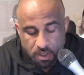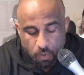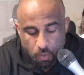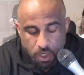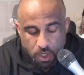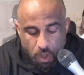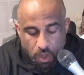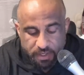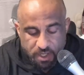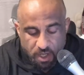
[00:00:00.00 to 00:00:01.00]
What
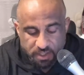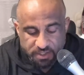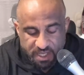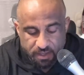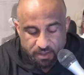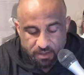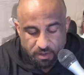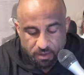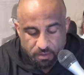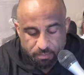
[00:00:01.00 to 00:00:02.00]
quality content
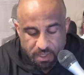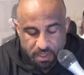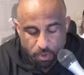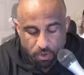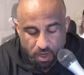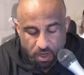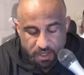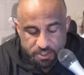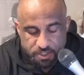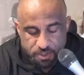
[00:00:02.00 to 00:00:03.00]
people are
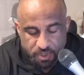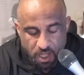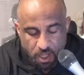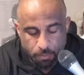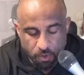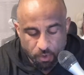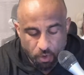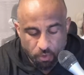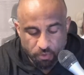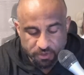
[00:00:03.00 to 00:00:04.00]
into to help
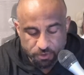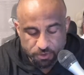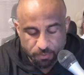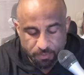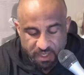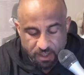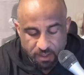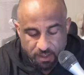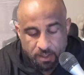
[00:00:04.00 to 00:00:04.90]
grow their social media?